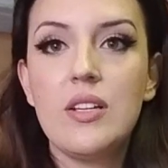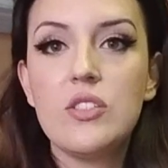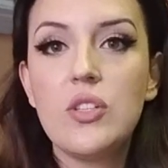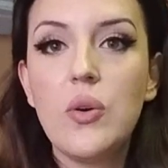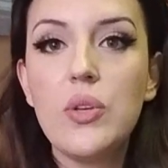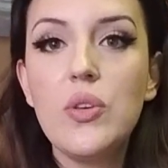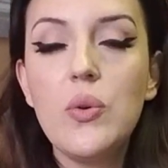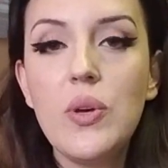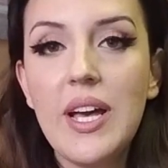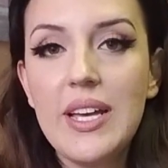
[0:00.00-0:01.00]
So
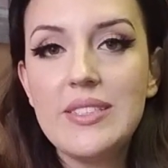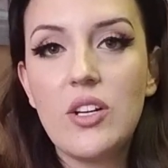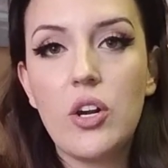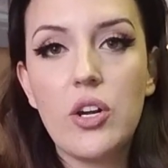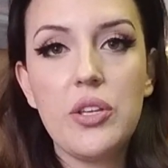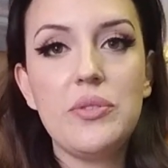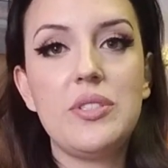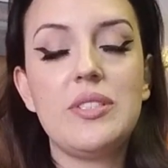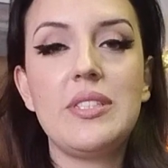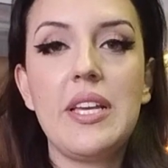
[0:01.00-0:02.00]
you guys are
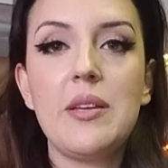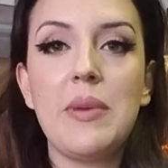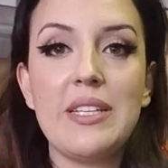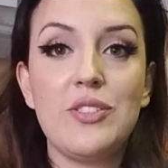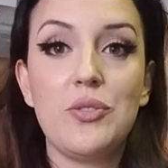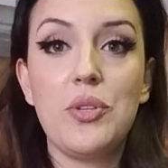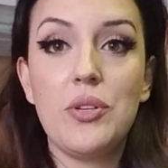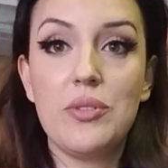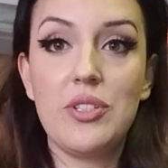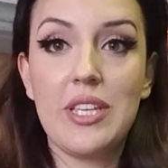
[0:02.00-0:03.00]
used to seeing my
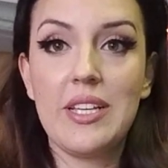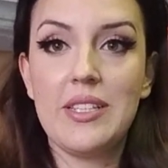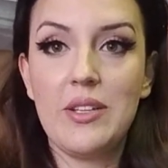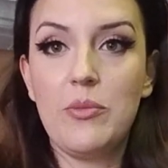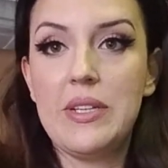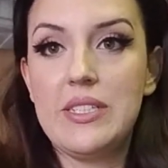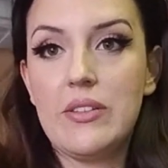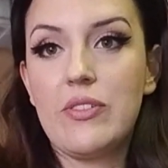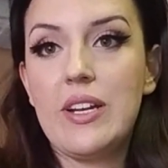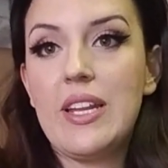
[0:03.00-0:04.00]
studio looking a little bit
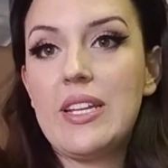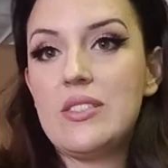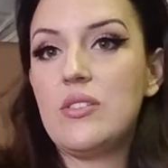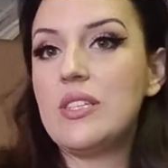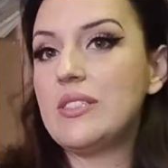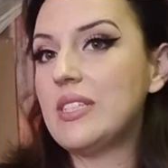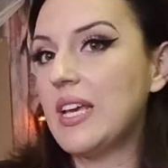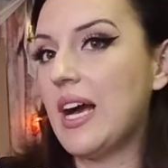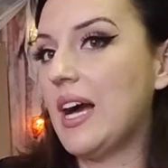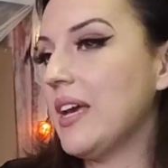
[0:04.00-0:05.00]
different, and as you can
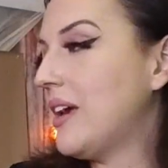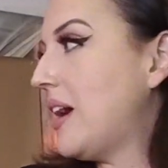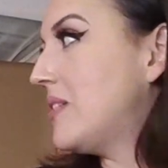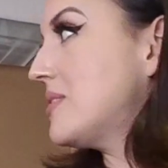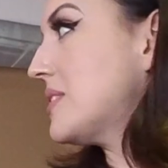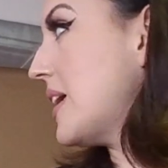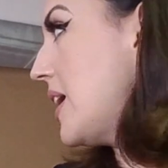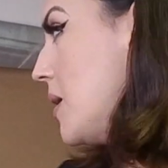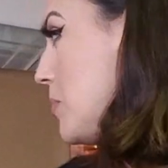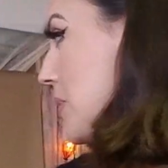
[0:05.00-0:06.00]
see I have
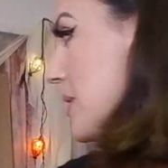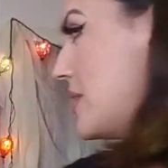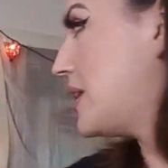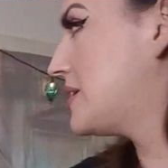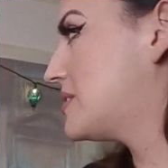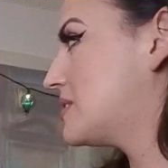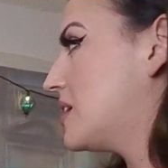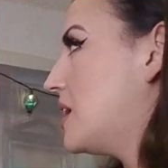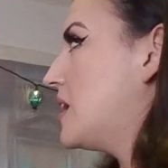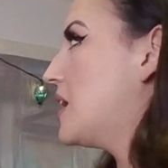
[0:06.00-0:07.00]
set up this
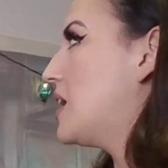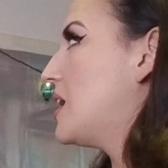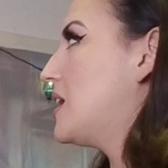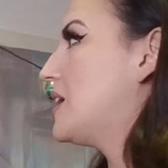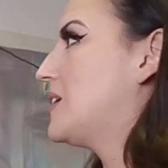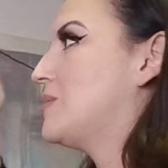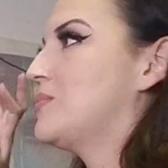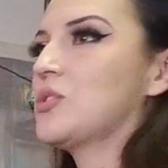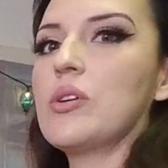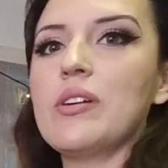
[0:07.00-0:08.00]

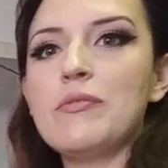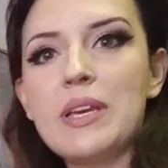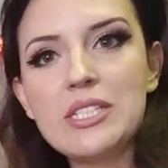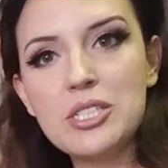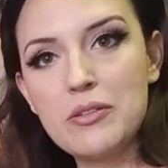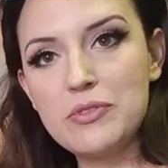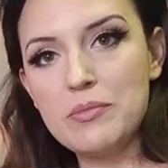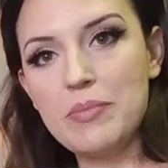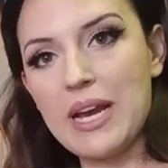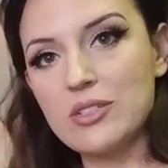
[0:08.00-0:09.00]
sort of
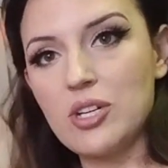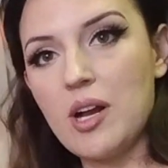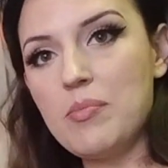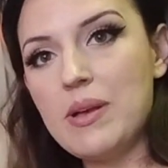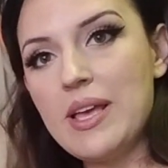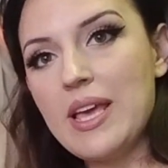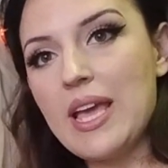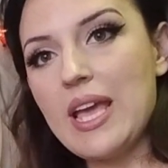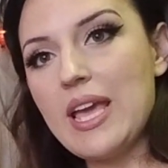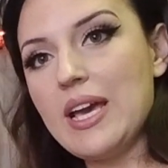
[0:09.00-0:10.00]
makeshift backdrop,
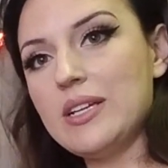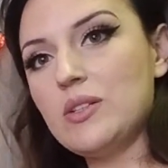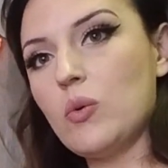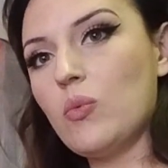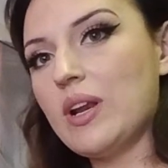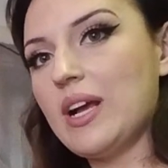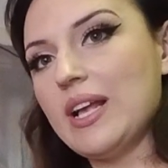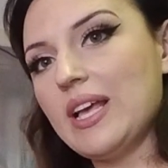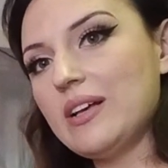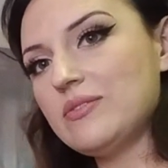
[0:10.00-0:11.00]
and what
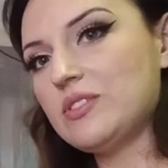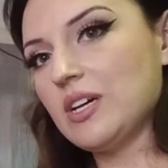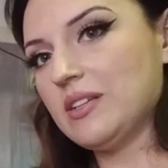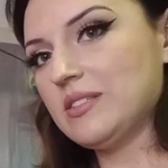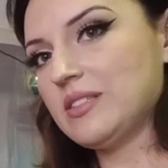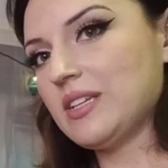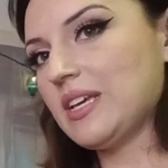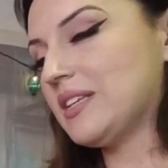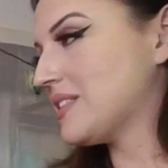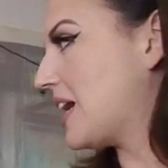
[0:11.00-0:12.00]
I have done
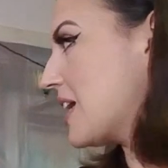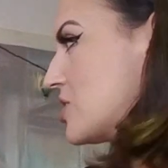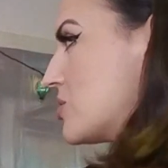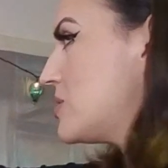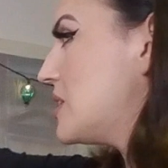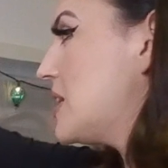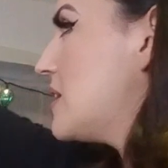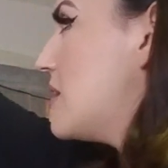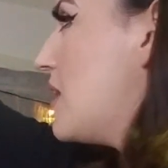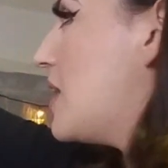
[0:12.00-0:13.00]
is
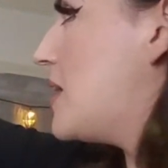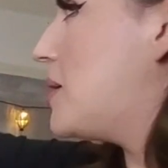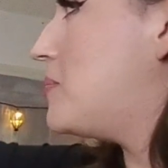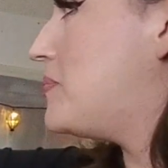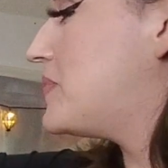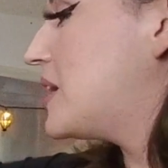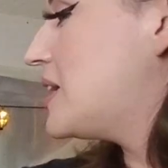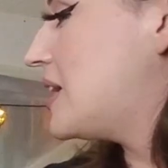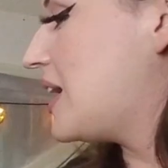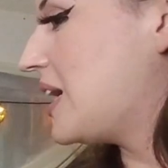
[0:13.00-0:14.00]
actually
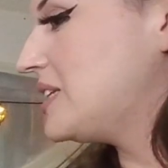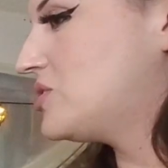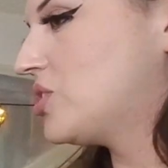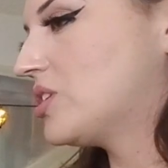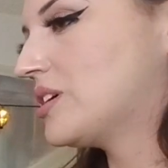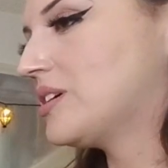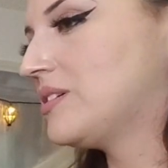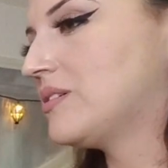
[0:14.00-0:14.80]
I took